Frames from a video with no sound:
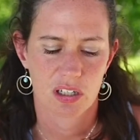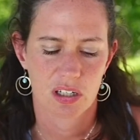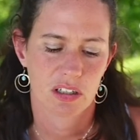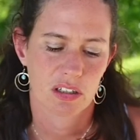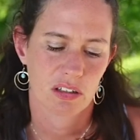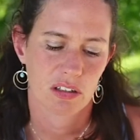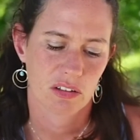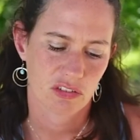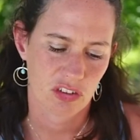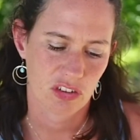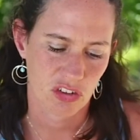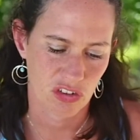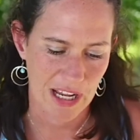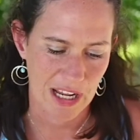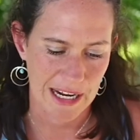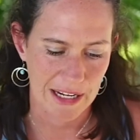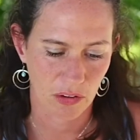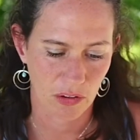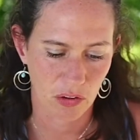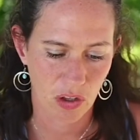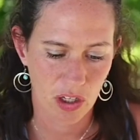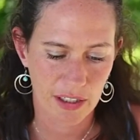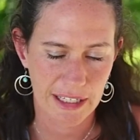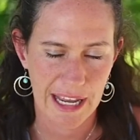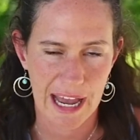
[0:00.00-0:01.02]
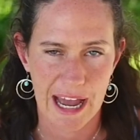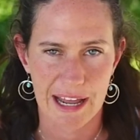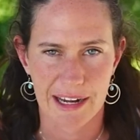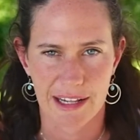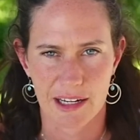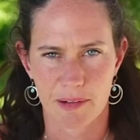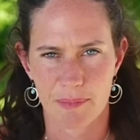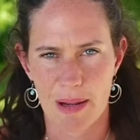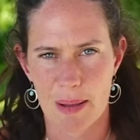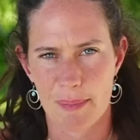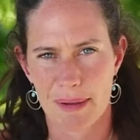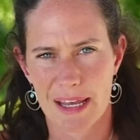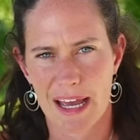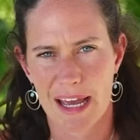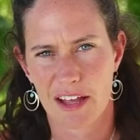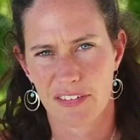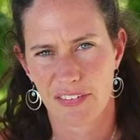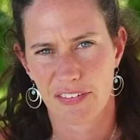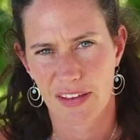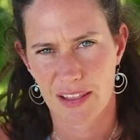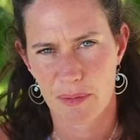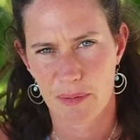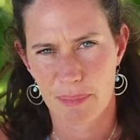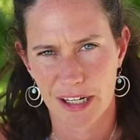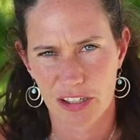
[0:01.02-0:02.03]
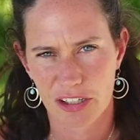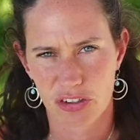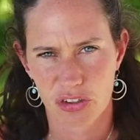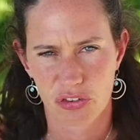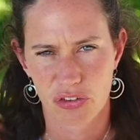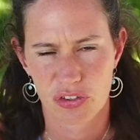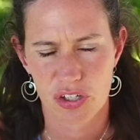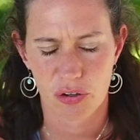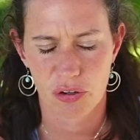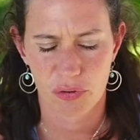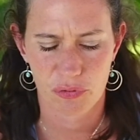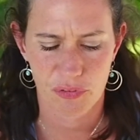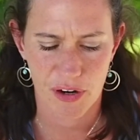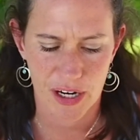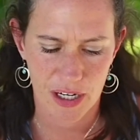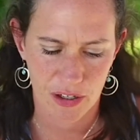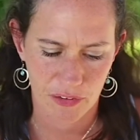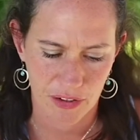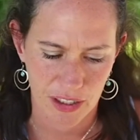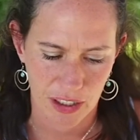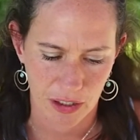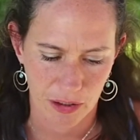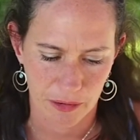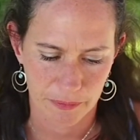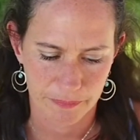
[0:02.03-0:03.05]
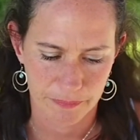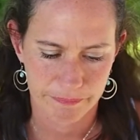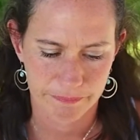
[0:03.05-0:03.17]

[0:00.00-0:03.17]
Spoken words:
Just take a look at it. Maybe send pictures to your farrier.